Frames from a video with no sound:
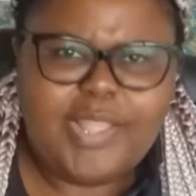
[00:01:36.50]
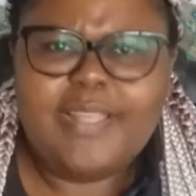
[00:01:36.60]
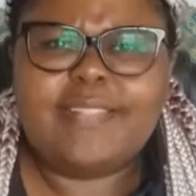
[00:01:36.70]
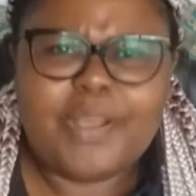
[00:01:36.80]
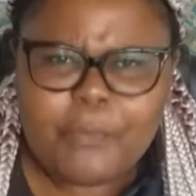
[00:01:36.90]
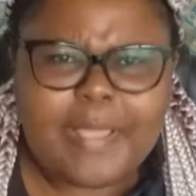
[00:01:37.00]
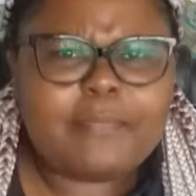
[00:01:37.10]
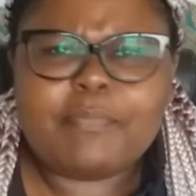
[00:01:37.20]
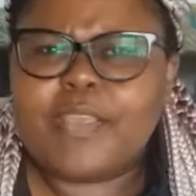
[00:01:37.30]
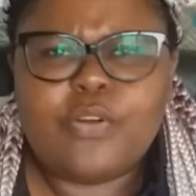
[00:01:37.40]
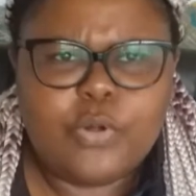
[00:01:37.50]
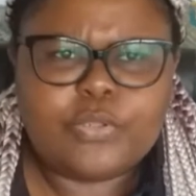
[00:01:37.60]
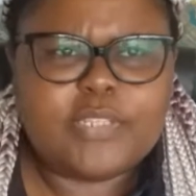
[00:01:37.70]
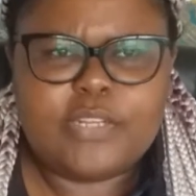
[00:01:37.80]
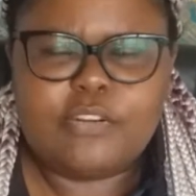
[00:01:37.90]
The
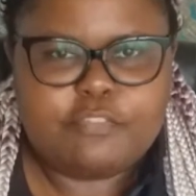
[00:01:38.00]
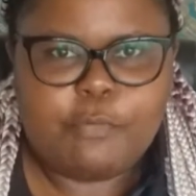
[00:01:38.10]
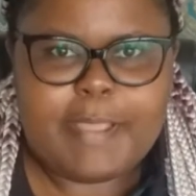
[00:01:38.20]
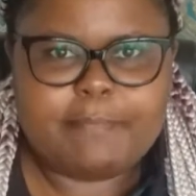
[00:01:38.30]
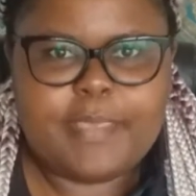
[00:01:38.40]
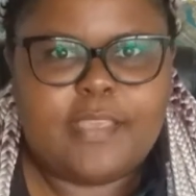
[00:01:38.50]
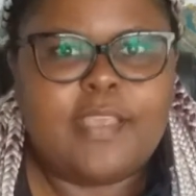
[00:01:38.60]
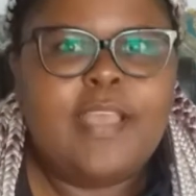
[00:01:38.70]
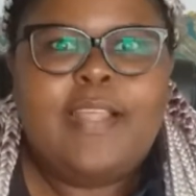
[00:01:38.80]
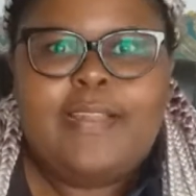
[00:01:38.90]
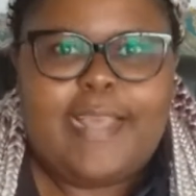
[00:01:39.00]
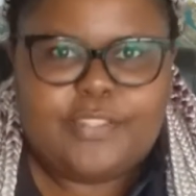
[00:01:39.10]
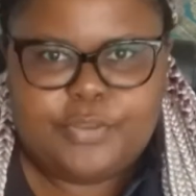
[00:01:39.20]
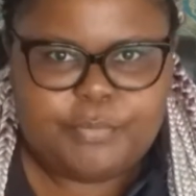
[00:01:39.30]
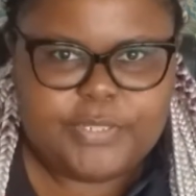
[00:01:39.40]
whole thing of wiping
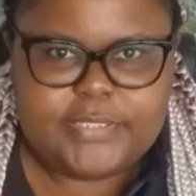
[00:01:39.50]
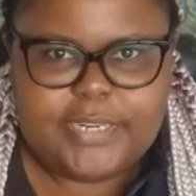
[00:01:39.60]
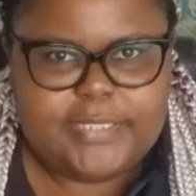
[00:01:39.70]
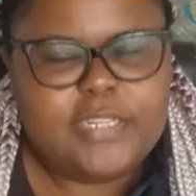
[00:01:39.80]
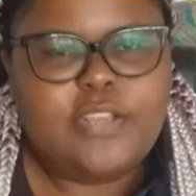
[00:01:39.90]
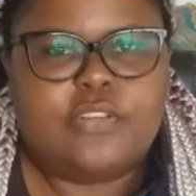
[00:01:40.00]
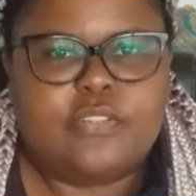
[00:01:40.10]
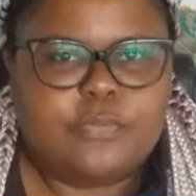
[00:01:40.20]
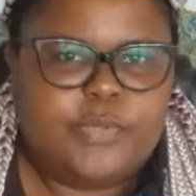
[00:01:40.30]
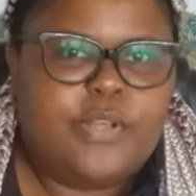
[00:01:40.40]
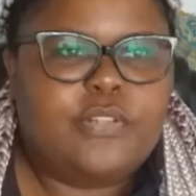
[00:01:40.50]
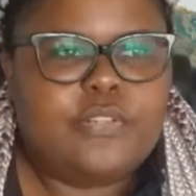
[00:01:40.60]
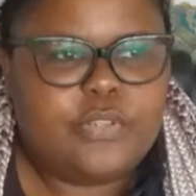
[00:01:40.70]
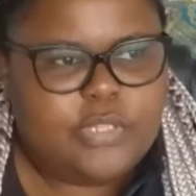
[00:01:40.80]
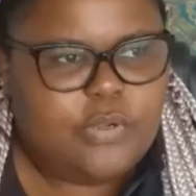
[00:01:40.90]
like your body, right? Because we all
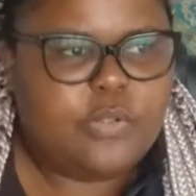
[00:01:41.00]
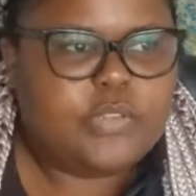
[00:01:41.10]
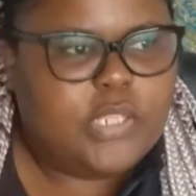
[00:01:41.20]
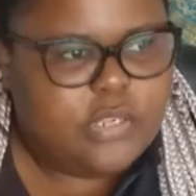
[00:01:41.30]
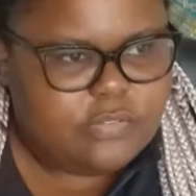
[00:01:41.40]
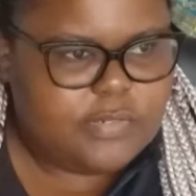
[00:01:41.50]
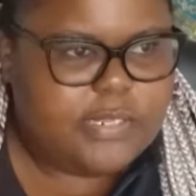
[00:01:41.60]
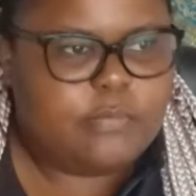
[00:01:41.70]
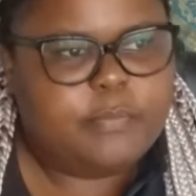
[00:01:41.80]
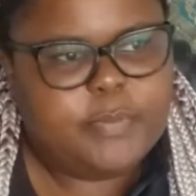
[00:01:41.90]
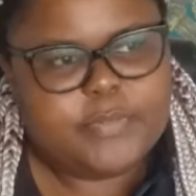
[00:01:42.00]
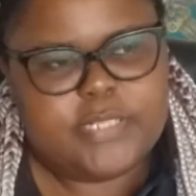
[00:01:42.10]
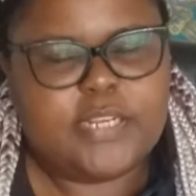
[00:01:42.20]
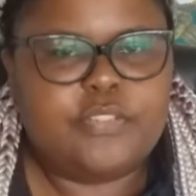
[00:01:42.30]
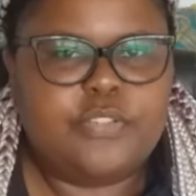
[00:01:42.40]
know the whole thing of like when people
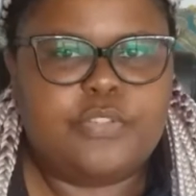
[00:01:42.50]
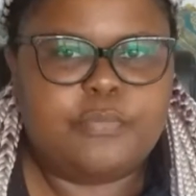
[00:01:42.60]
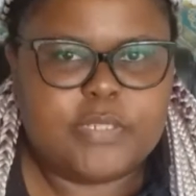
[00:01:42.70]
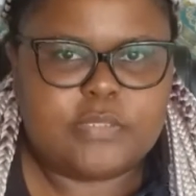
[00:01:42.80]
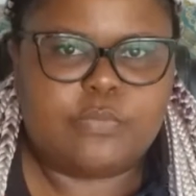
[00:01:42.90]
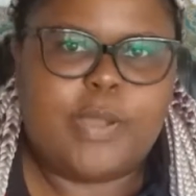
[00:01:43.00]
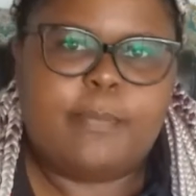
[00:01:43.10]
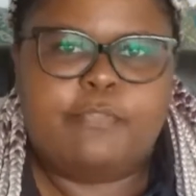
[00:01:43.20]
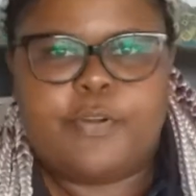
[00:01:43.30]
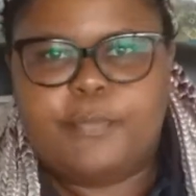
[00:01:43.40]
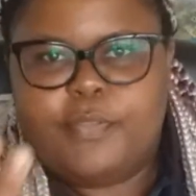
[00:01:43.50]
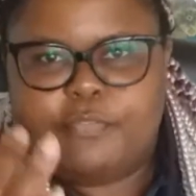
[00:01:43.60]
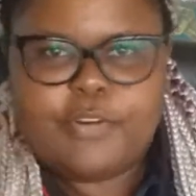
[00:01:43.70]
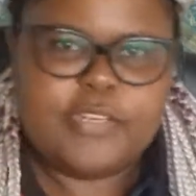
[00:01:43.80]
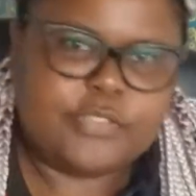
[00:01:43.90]
tell you must wipe from the
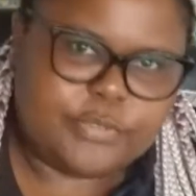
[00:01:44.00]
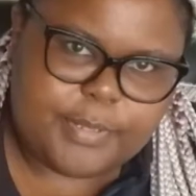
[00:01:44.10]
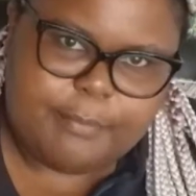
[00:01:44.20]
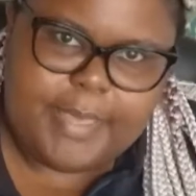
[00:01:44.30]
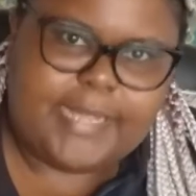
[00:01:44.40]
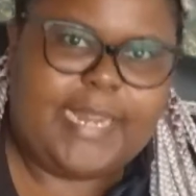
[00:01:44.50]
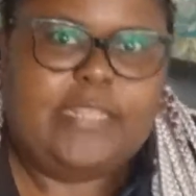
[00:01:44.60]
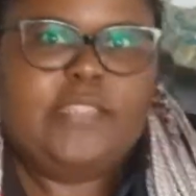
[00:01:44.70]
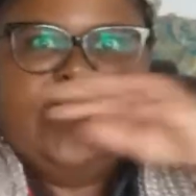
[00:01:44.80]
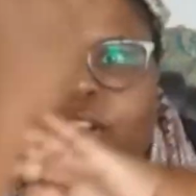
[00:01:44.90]
front to the back, like in the